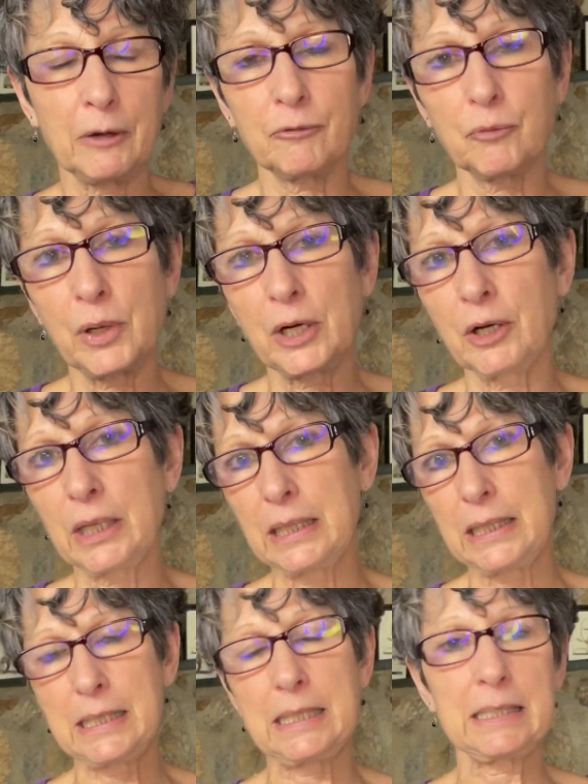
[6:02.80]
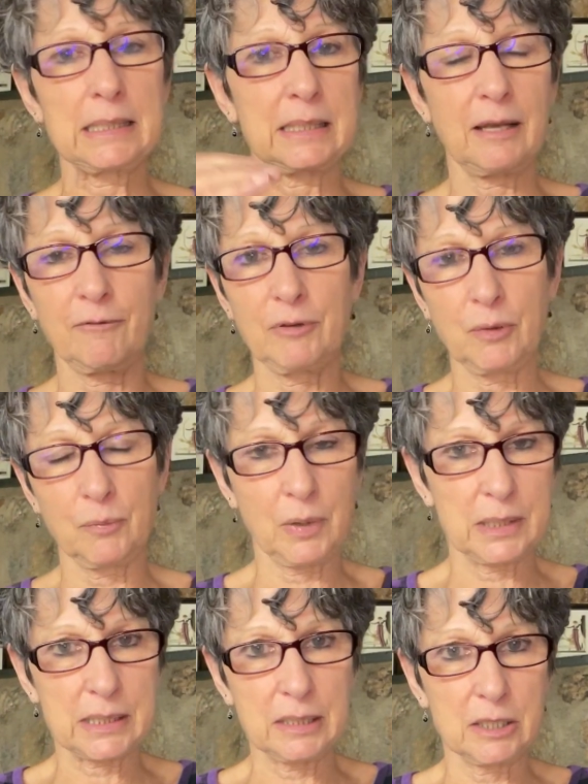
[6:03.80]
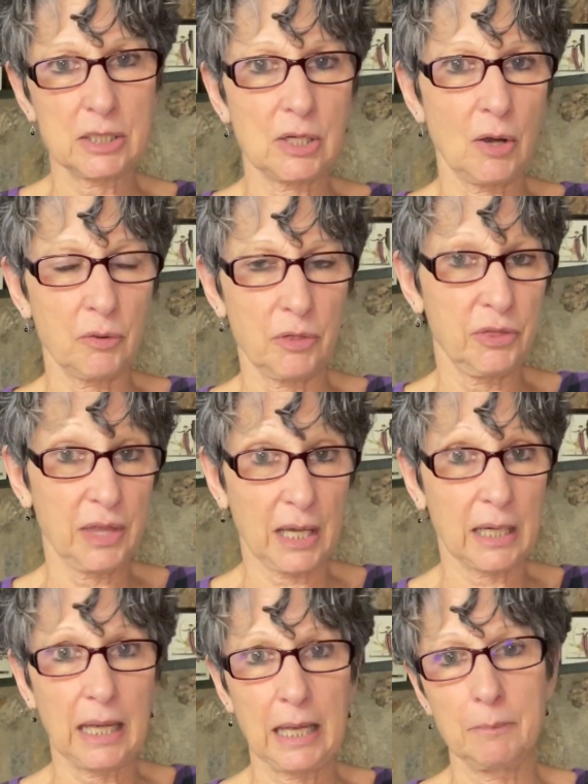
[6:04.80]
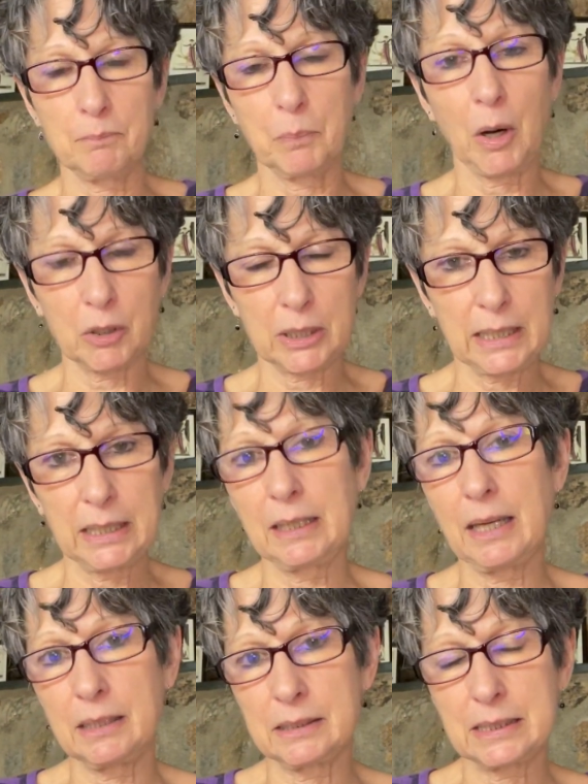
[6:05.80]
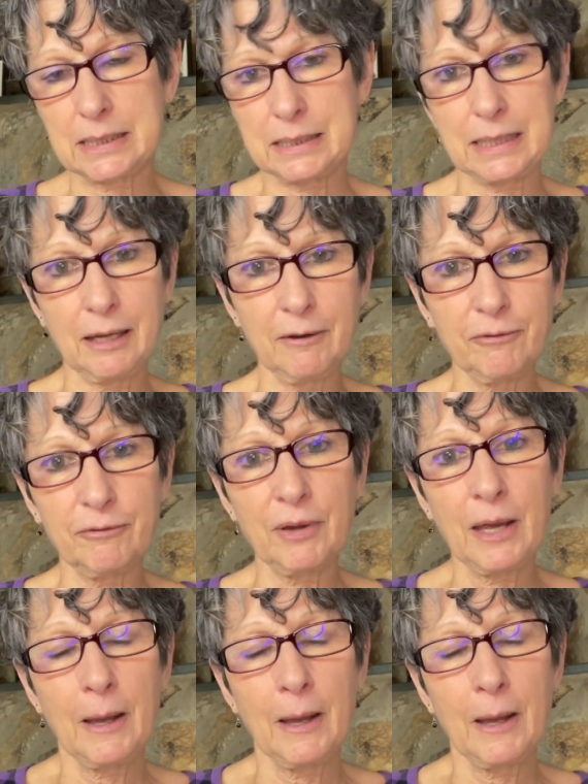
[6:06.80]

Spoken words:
of wearing ease if it wasn't so thick and bulky and stiff.